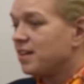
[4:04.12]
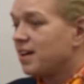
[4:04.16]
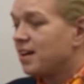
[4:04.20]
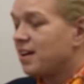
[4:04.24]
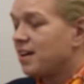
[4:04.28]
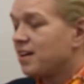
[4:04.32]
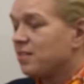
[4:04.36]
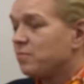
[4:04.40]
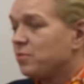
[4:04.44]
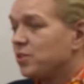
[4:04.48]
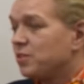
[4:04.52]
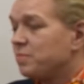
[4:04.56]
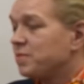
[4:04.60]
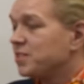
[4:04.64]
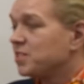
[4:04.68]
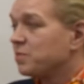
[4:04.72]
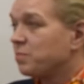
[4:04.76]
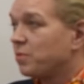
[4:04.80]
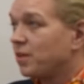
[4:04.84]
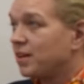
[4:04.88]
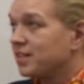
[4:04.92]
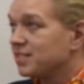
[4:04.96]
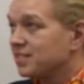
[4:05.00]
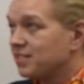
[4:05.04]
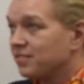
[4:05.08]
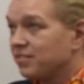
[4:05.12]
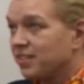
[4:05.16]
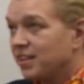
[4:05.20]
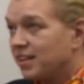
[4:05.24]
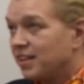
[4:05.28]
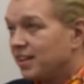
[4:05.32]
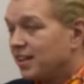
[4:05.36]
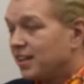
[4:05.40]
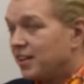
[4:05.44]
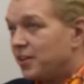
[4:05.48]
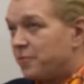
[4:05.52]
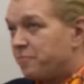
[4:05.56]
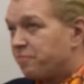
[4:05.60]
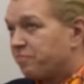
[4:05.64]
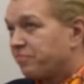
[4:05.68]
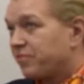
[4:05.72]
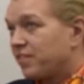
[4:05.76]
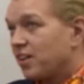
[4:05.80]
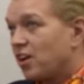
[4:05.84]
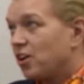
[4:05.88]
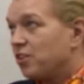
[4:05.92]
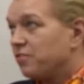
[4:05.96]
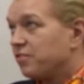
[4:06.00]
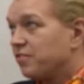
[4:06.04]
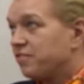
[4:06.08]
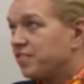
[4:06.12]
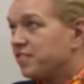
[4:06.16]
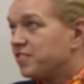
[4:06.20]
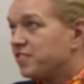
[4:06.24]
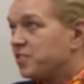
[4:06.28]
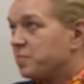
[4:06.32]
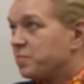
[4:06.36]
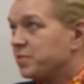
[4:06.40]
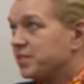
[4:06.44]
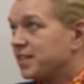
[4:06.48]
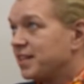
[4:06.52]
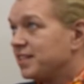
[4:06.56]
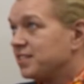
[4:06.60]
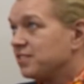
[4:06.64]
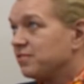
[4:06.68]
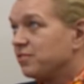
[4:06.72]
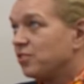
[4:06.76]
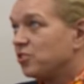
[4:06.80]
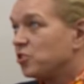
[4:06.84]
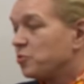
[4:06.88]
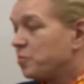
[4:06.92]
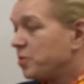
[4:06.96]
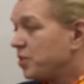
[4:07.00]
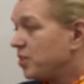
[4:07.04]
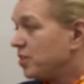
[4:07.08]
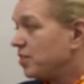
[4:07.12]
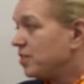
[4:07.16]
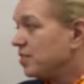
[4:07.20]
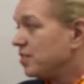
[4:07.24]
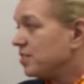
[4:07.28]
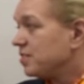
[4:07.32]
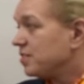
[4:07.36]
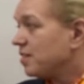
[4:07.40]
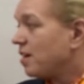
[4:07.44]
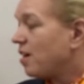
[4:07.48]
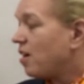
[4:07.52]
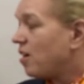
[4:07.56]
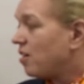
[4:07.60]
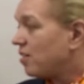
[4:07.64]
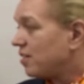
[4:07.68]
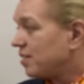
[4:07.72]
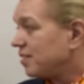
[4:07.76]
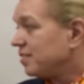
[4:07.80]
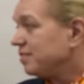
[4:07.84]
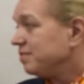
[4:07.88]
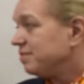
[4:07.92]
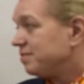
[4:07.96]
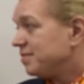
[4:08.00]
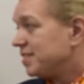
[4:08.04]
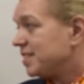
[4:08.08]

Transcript: I wouldn't be surprised if over 50% of entrepreneurs are